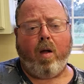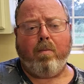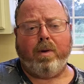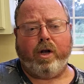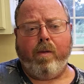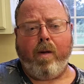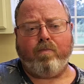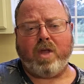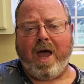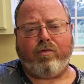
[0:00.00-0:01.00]
But
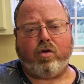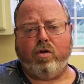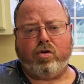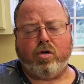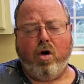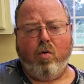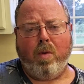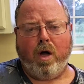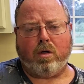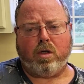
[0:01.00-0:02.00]
after the snow
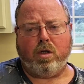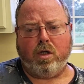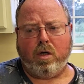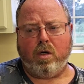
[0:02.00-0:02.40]
melted,